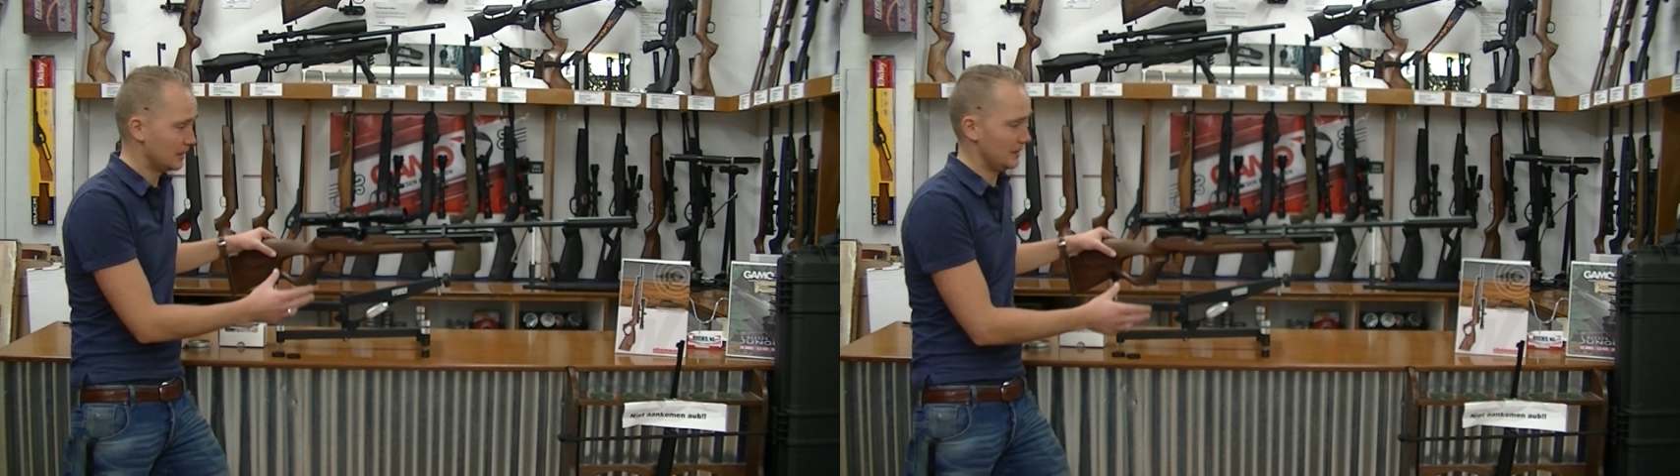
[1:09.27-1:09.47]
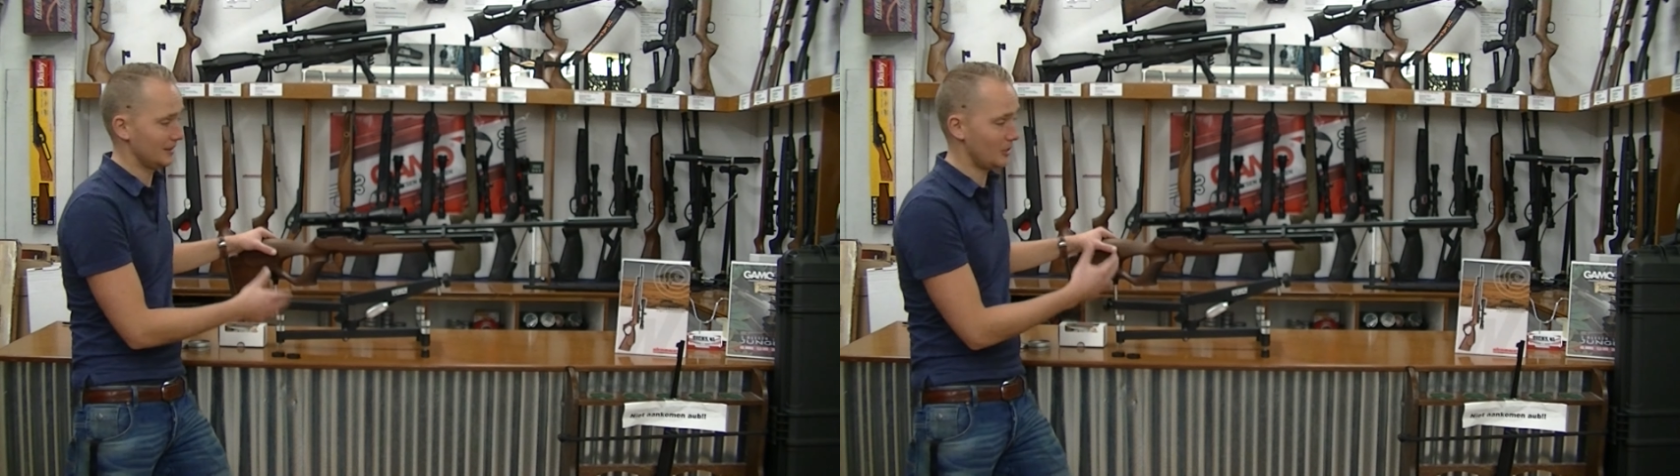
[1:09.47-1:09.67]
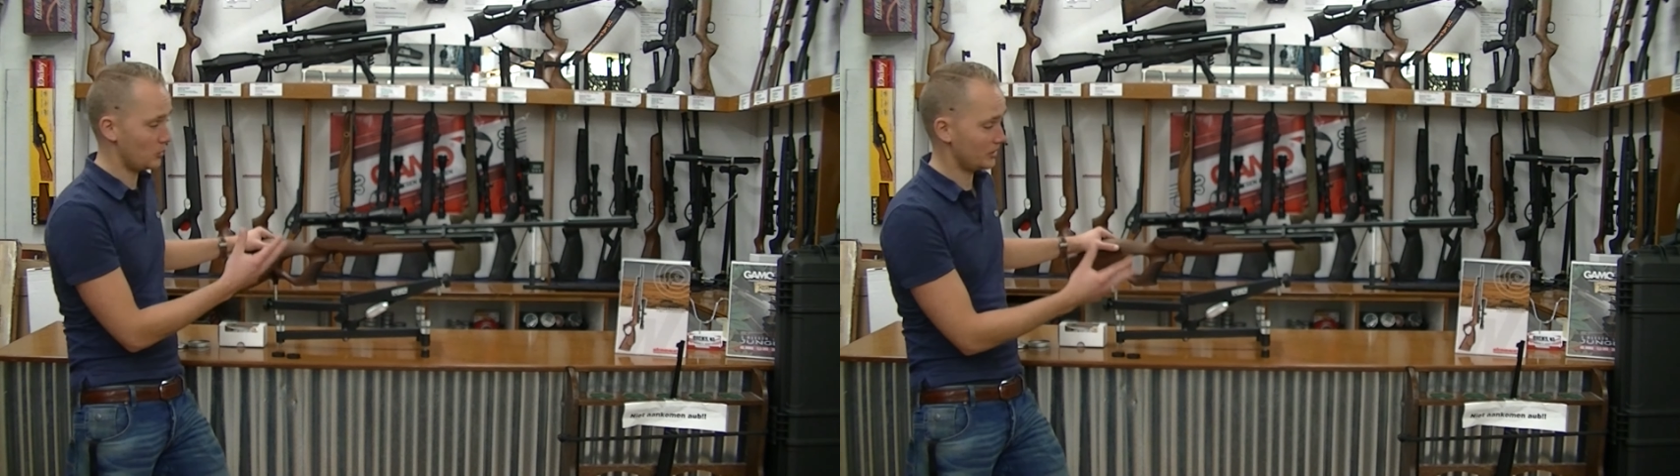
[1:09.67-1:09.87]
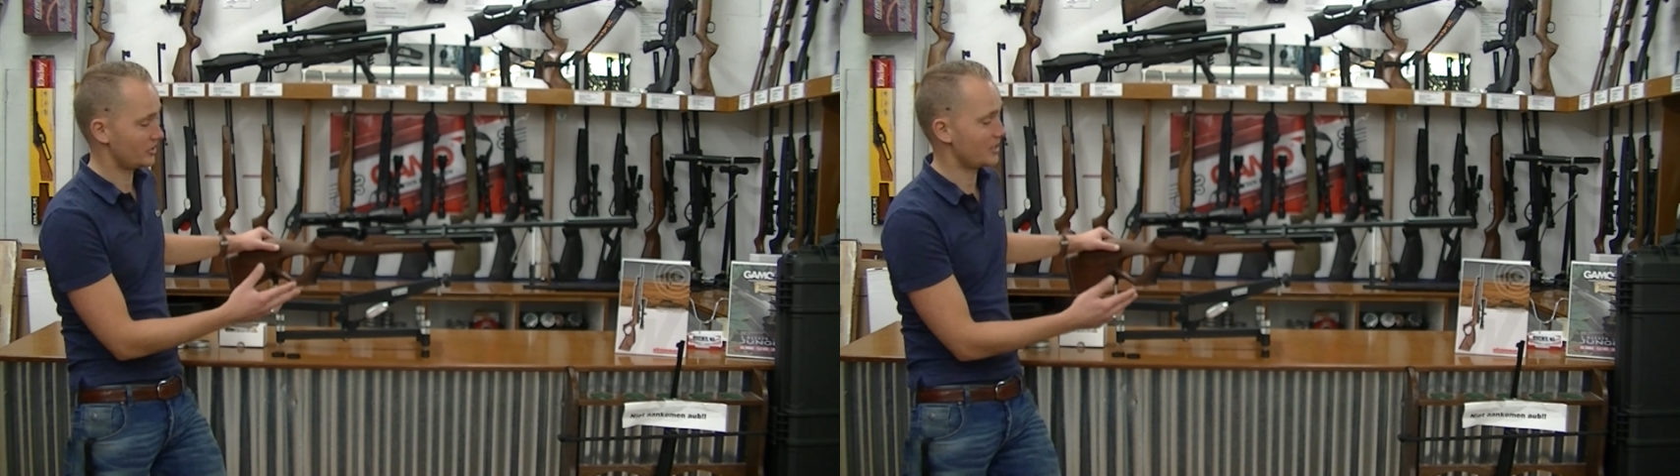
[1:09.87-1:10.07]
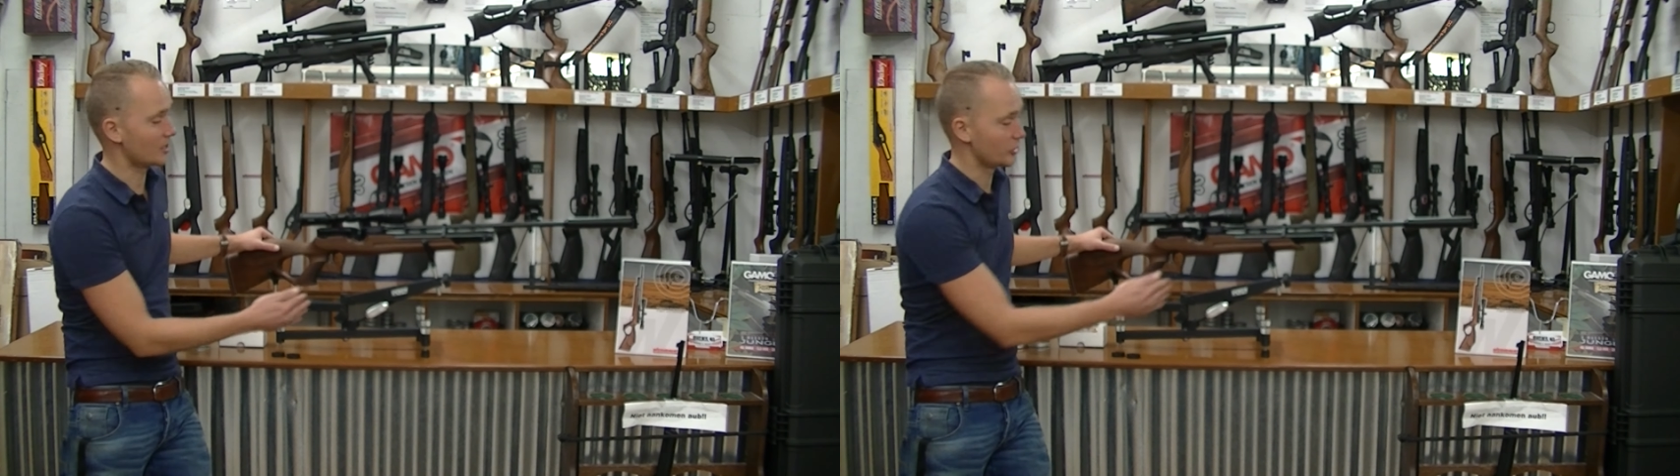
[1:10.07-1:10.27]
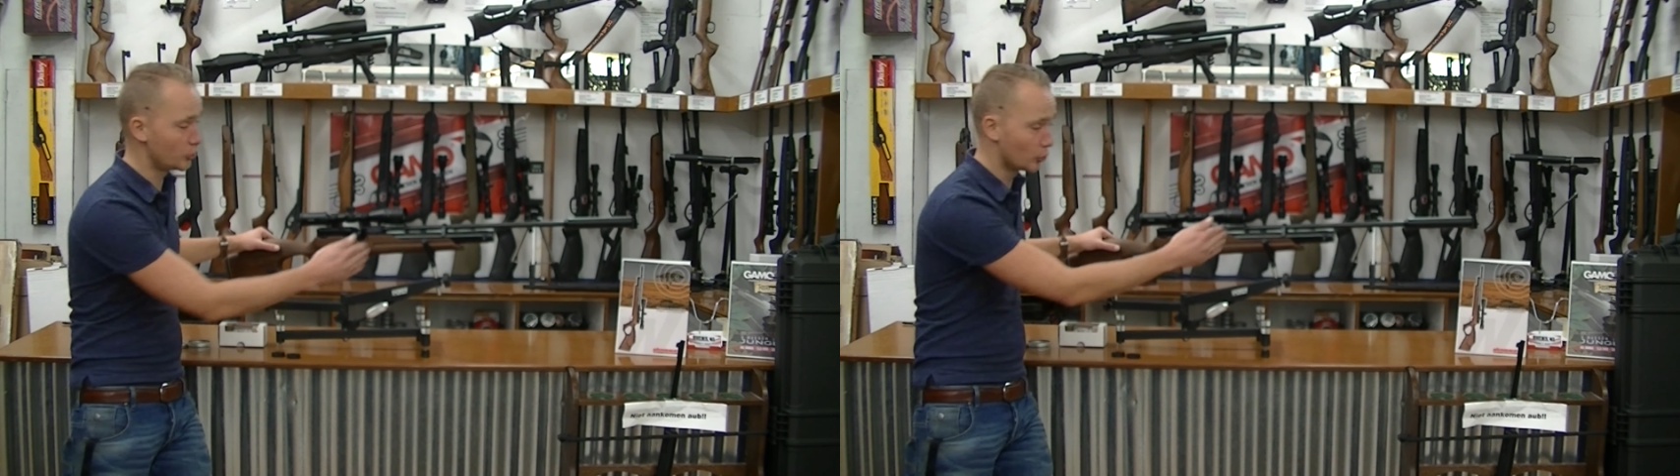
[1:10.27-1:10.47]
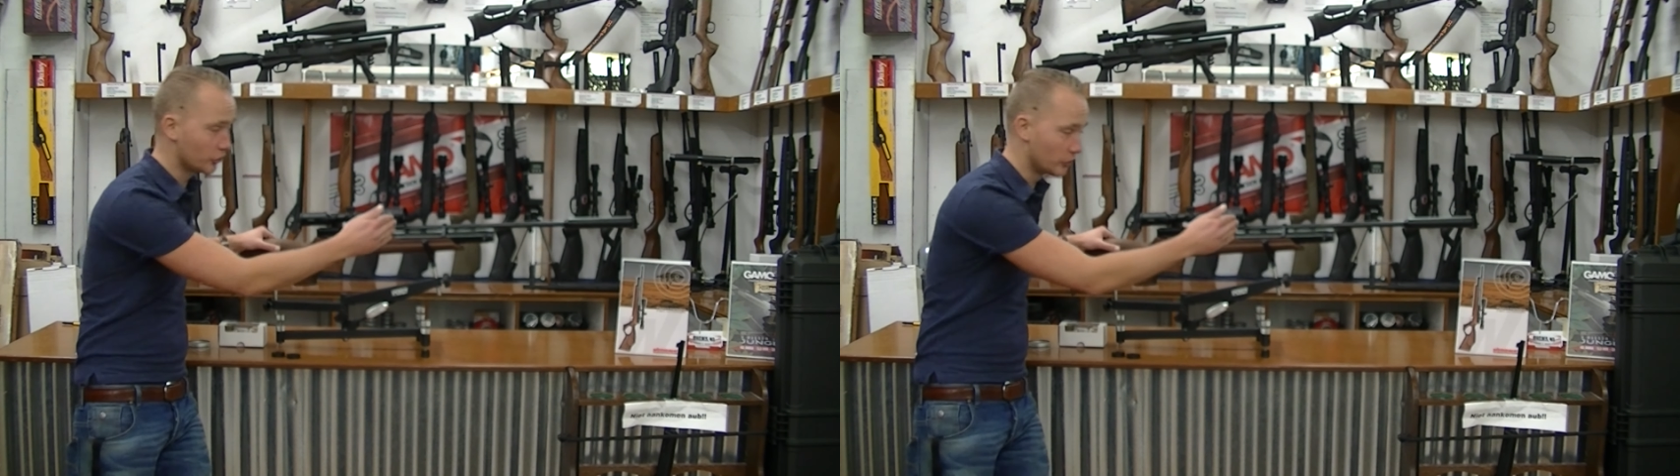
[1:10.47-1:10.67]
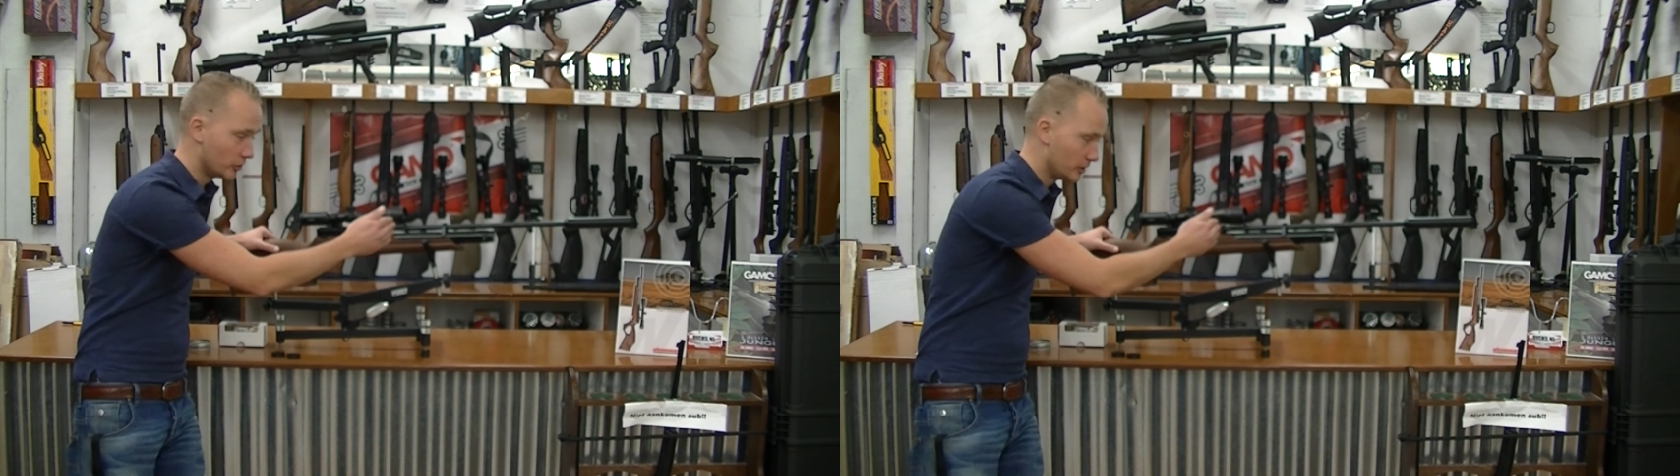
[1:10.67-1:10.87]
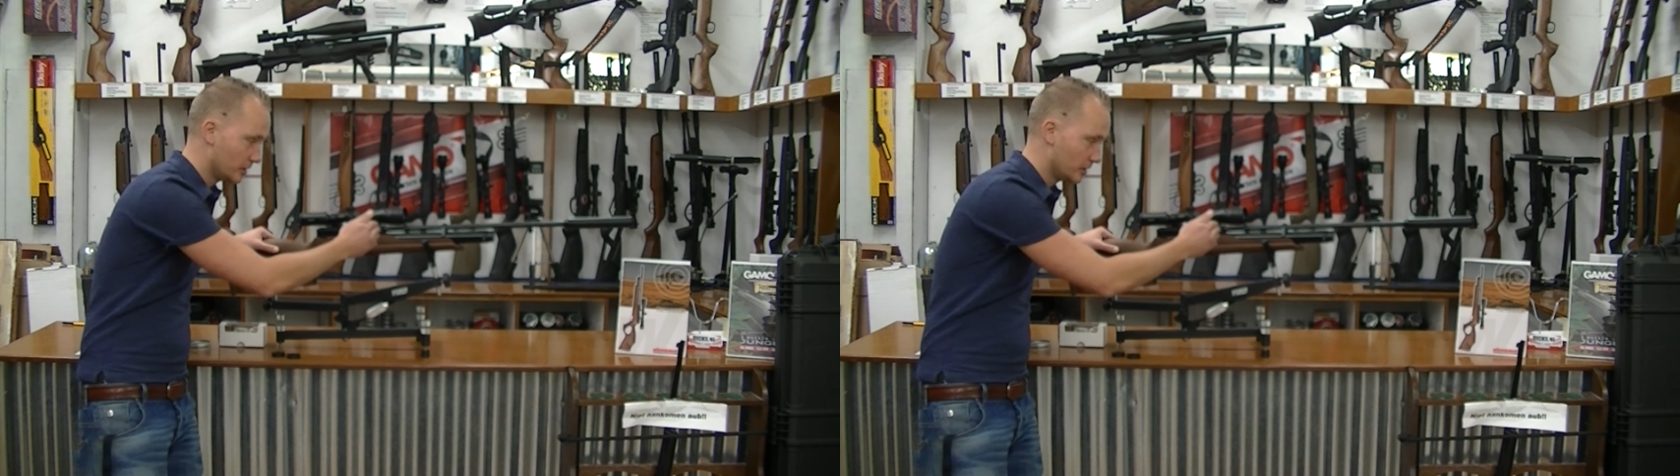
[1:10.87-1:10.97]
that one's got a shorter